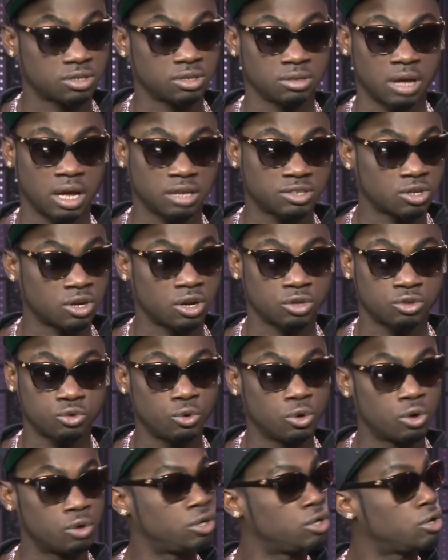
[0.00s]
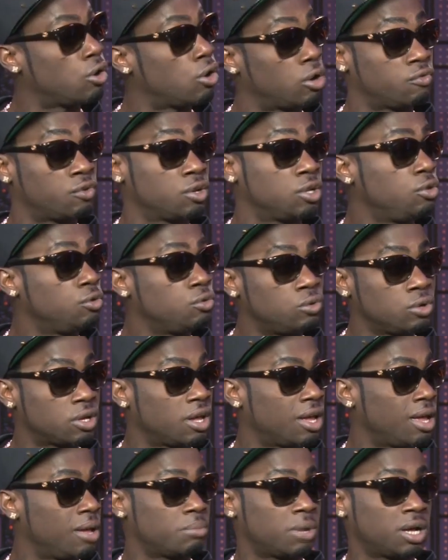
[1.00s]
I start touring all over the
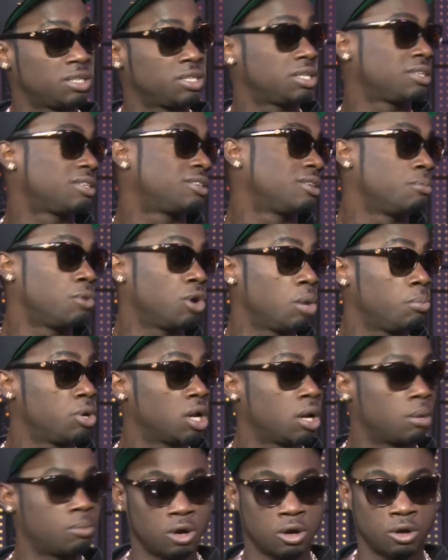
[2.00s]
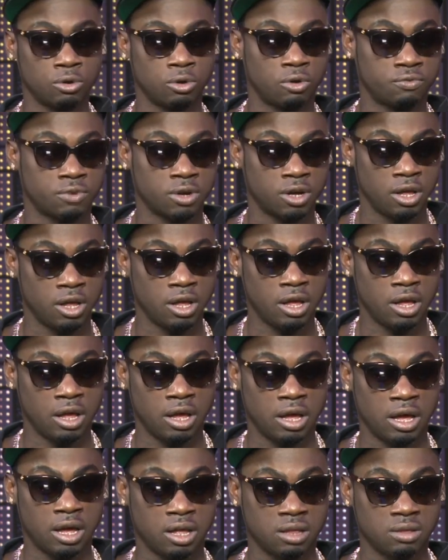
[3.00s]
UK, Manchester, Birmingham, all over.
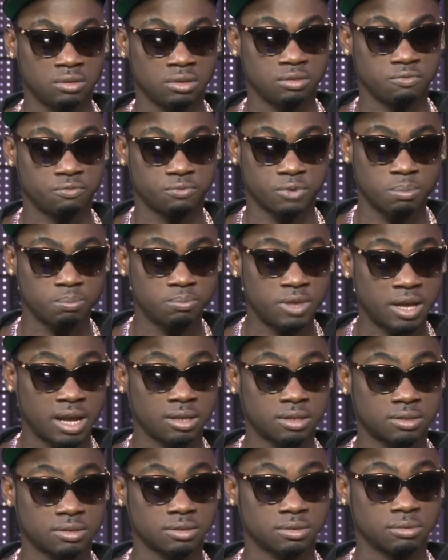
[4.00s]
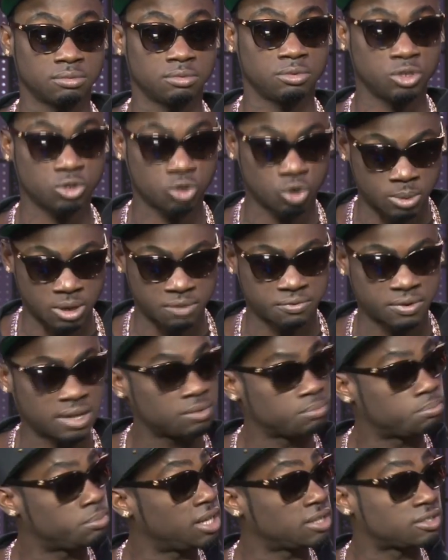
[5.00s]
And from that, you know, my
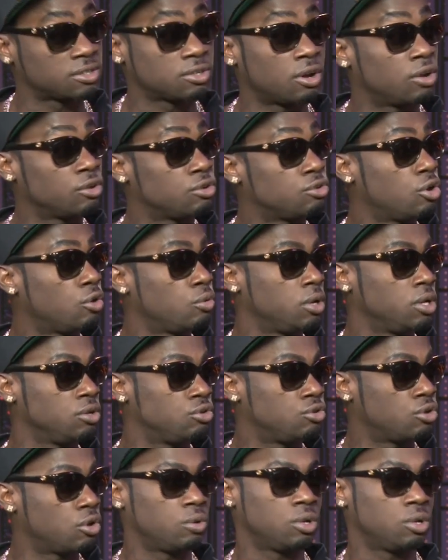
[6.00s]
fan base start growing.